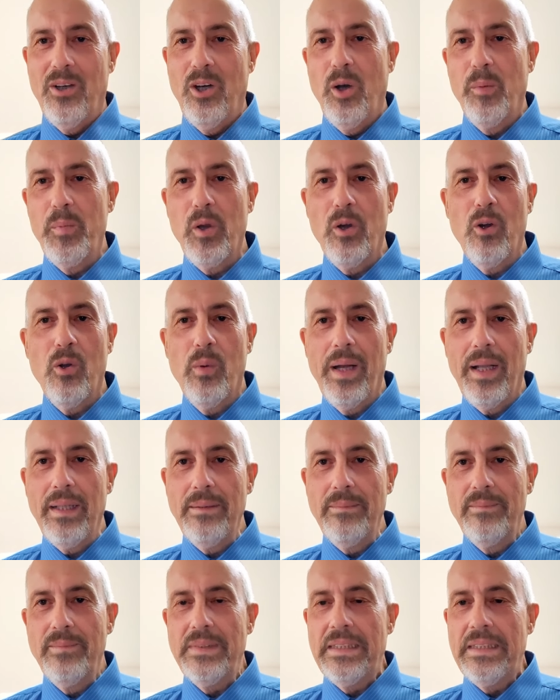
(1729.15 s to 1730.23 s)
Hope you're all
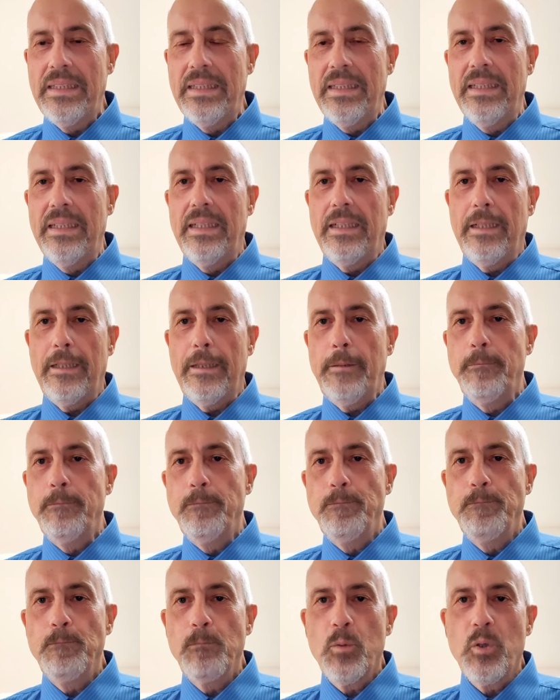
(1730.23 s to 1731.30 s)
well.
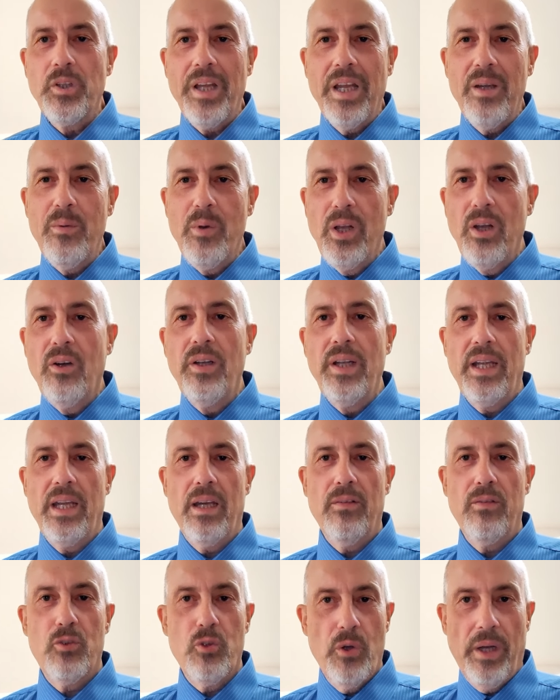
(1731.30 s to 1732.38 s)
Um, today we'll only
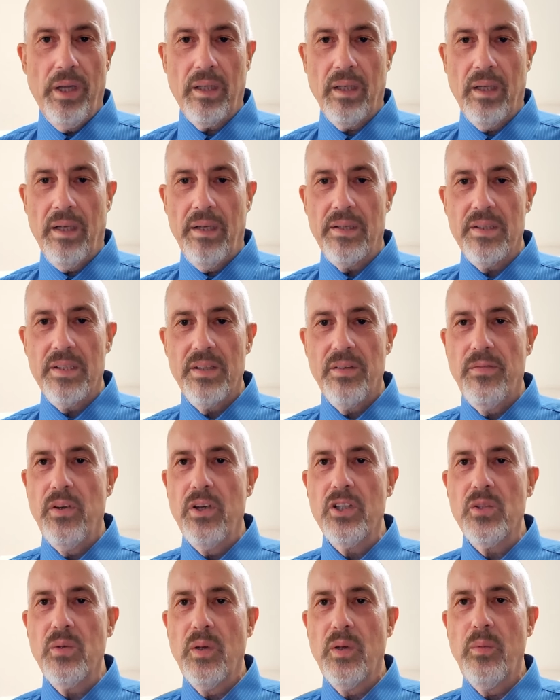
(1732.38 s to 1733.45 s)
have two headlines. The
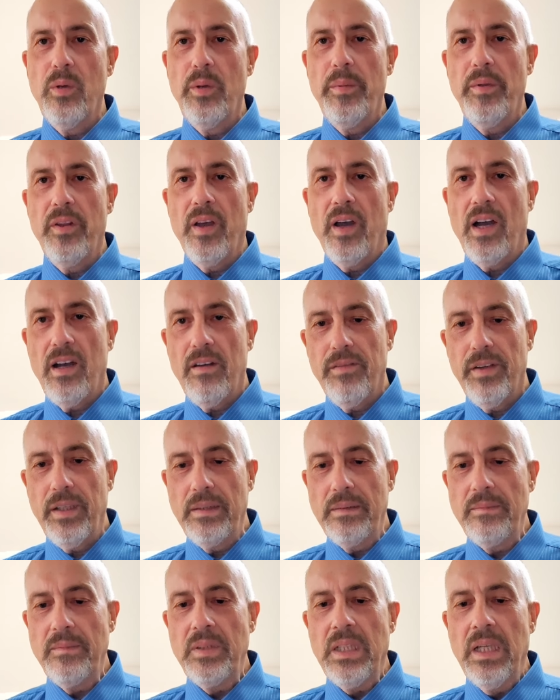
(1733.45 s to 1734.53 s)
first one will be the
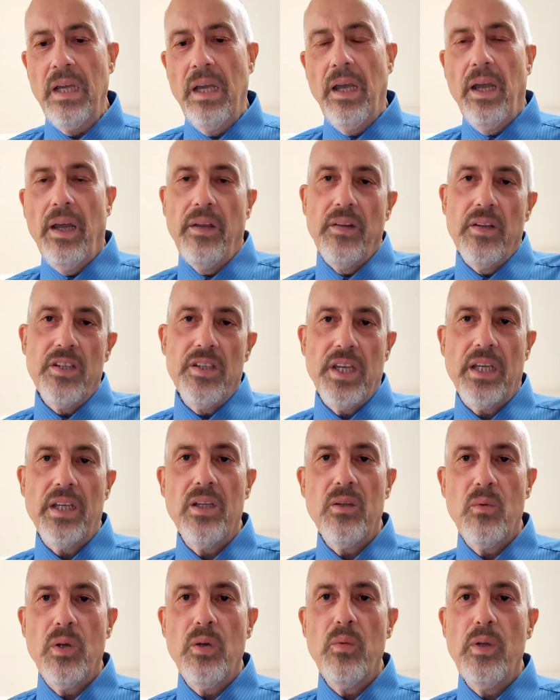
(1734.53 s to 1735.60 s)
halving, and the second
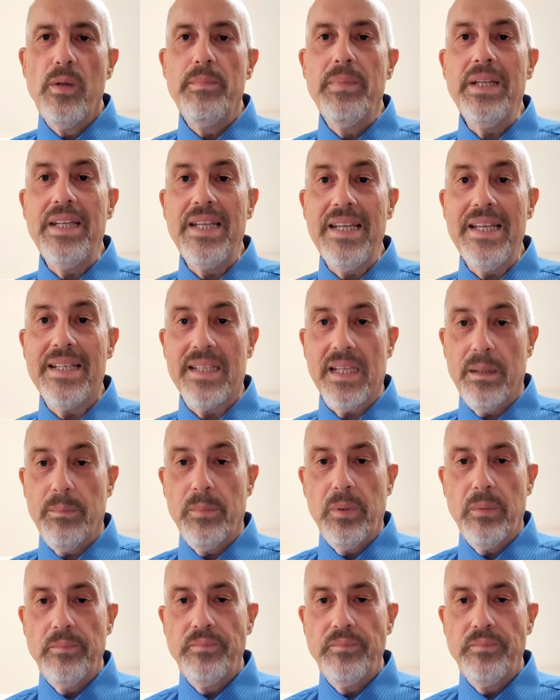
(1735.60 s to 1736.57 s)
one will be DCEP.